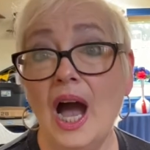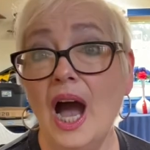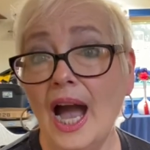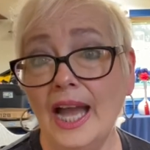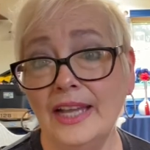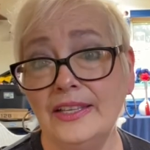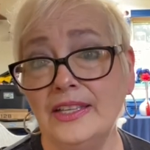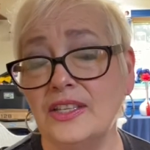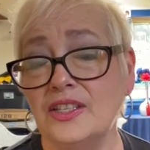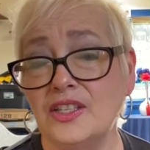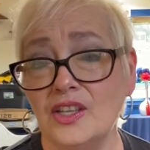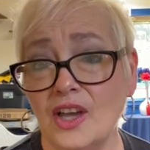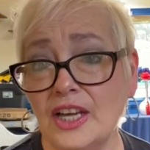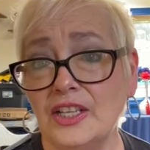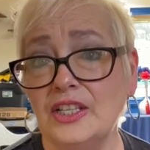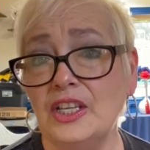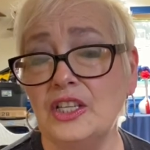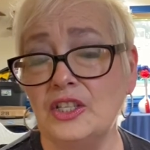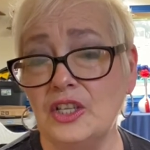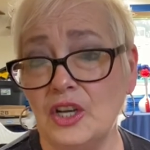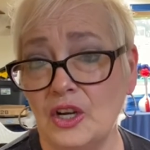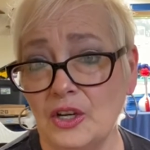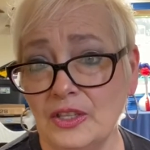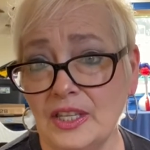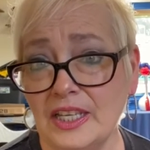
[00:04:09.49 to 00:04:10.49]
I decided to
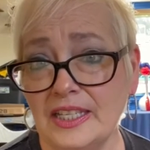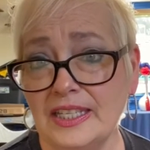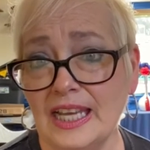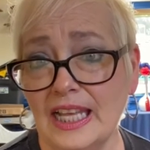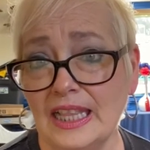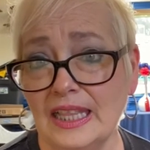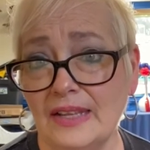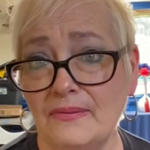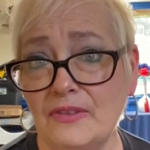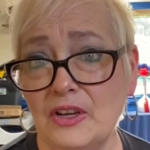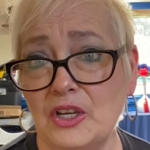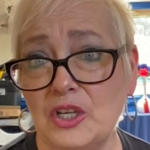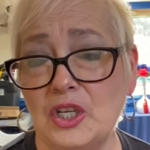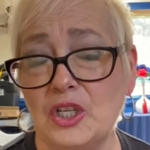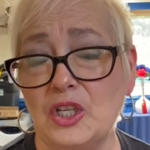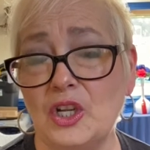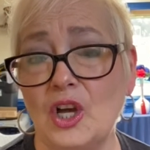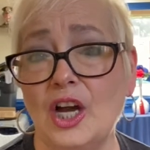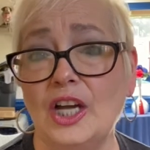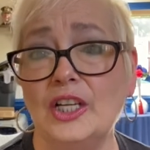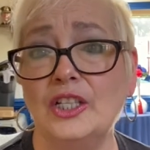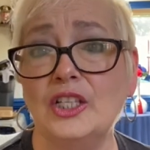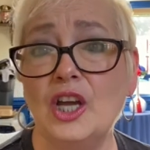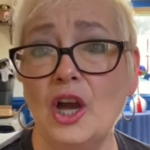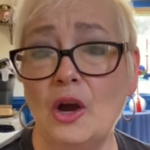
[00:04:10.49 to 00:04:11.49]
turn the television on,